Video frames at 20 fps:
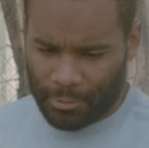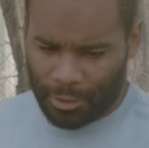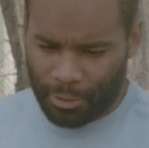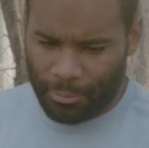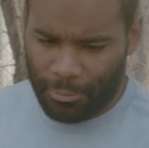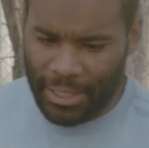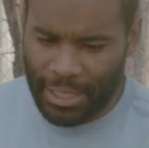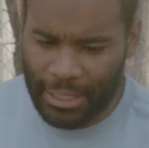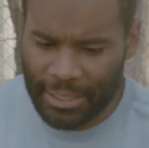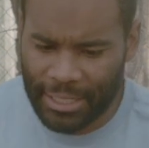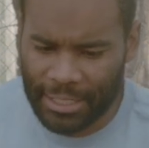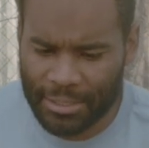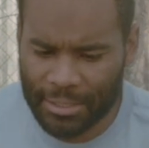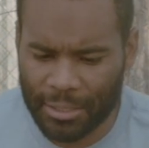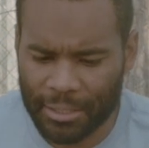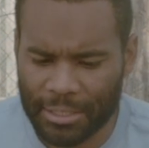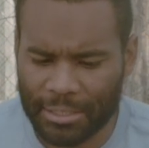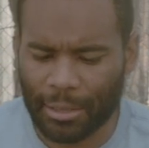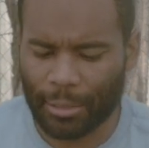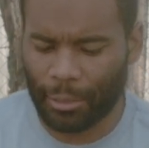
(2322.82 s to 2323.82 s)
Who meditates
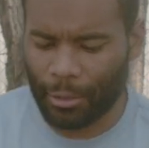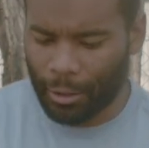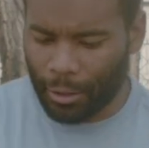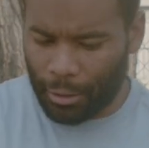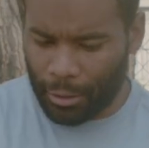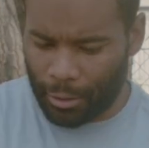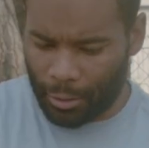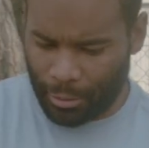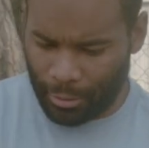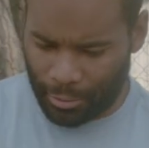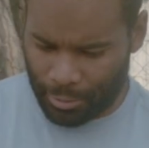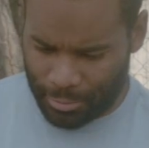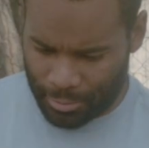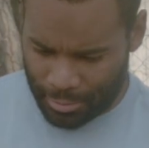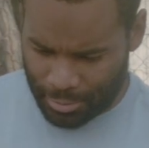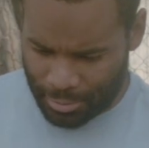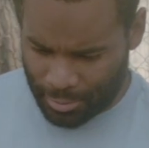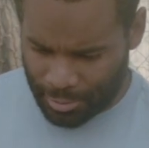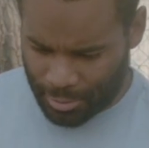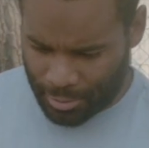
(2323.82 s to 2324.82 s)
on his law?
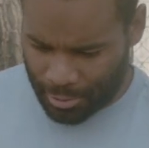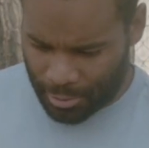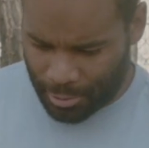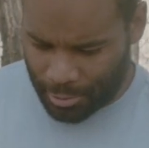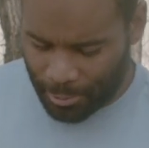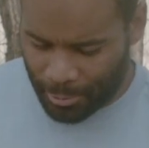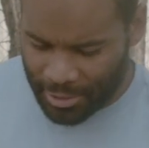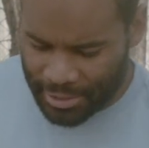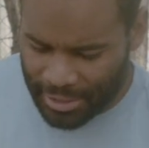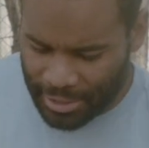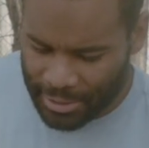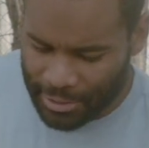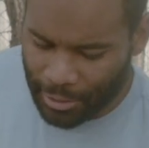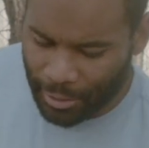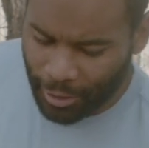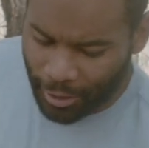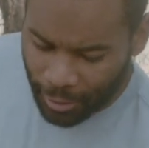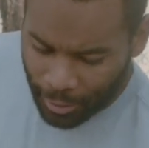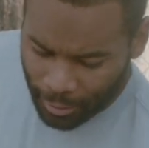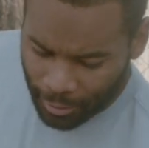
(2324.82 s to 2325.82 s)
What's his
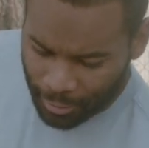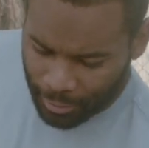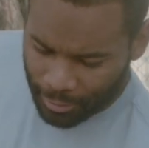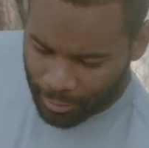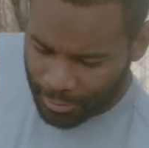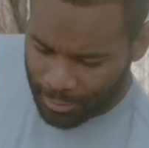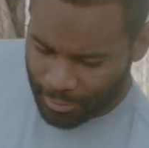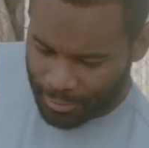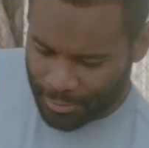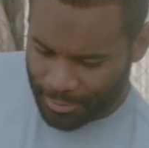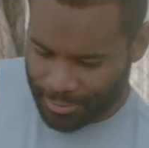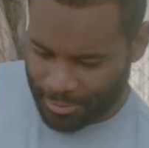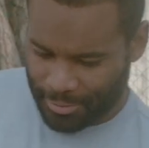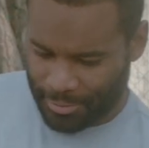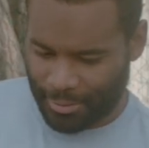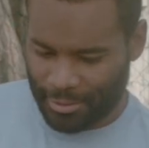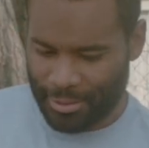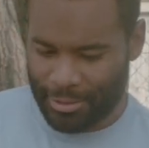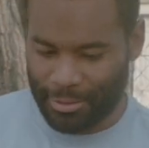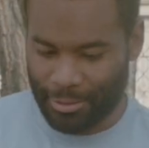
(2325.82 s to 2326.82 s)
law?
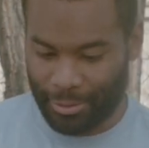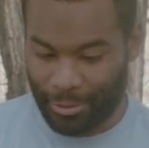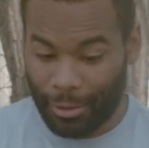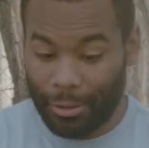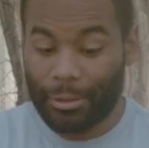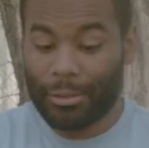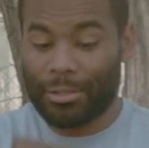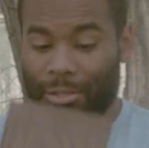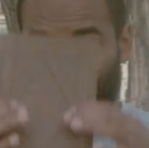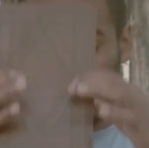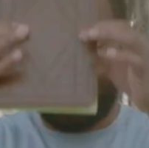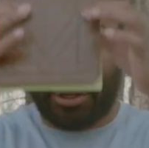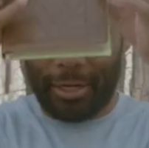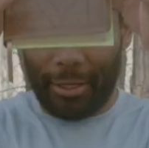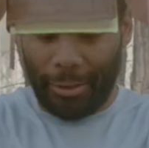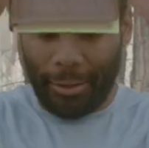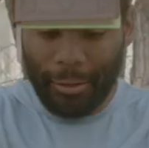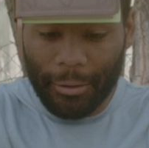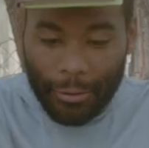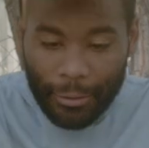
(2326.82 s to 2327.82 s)
His laws are
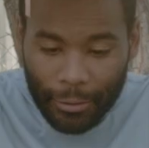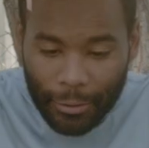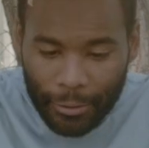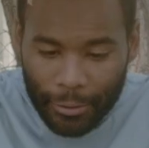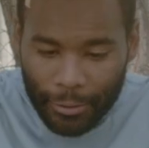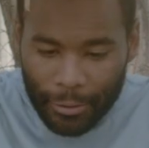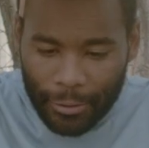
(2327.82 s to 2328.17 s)
right here.